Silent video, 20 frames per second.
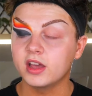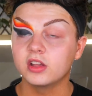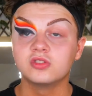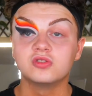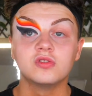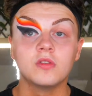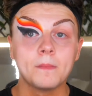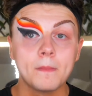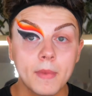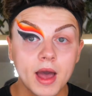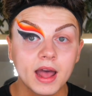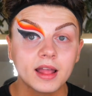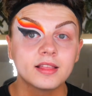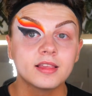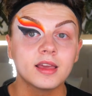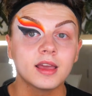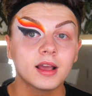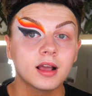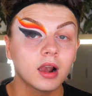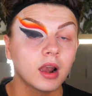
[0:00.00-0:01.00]

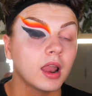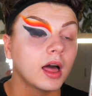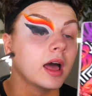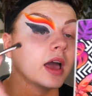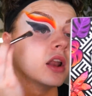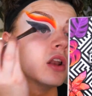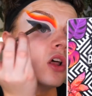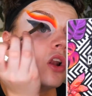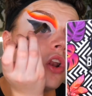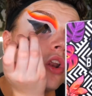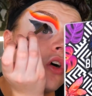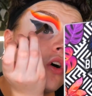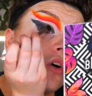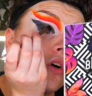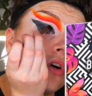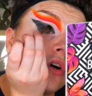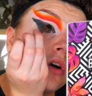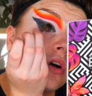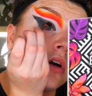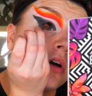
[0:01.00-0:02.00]
dramatic liner
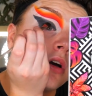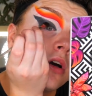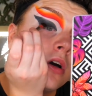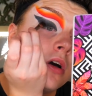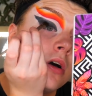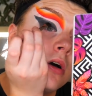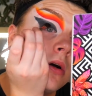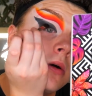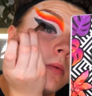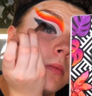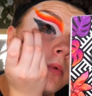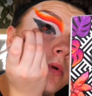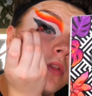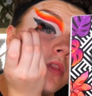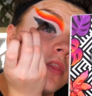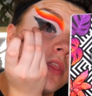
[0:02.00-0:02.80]
look, but